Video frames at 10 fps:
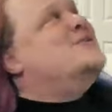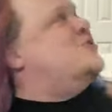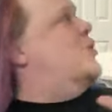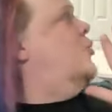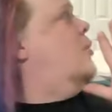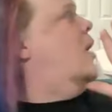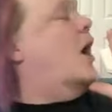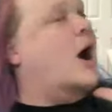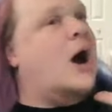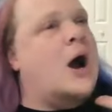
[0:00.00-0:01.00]
So
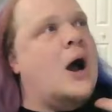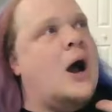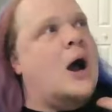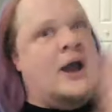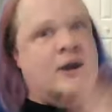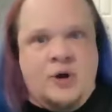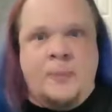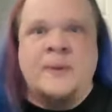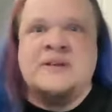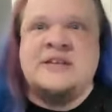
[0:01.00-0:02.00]
I grew
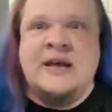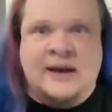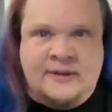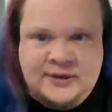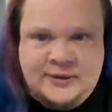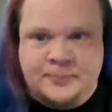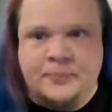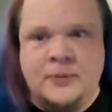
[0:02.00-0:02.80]
up on Staten Island,